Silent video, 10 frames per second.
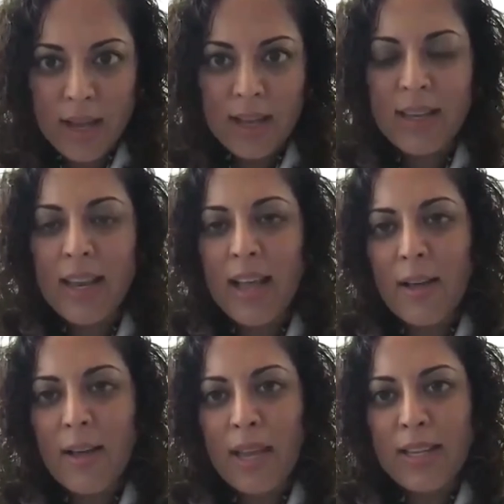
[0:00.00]
and
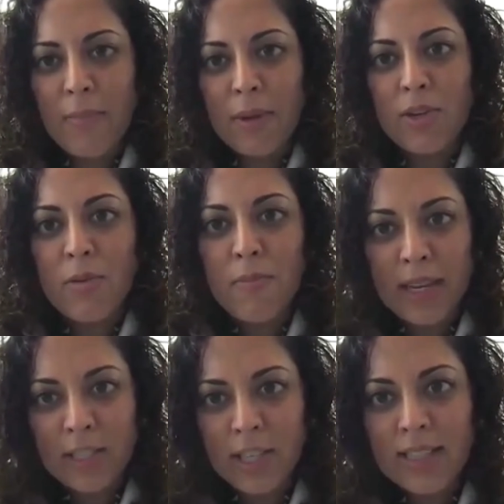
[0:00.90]
atopic derm
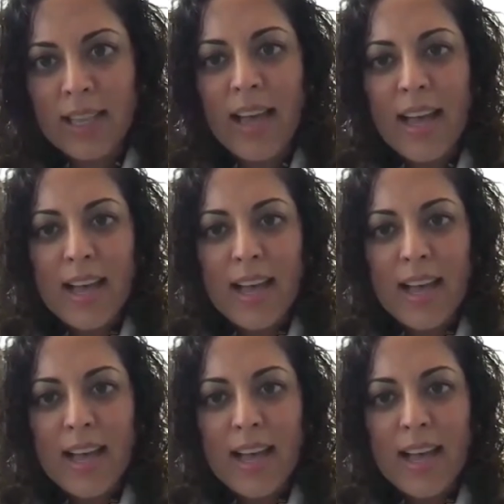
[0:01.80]
patients. Yeah.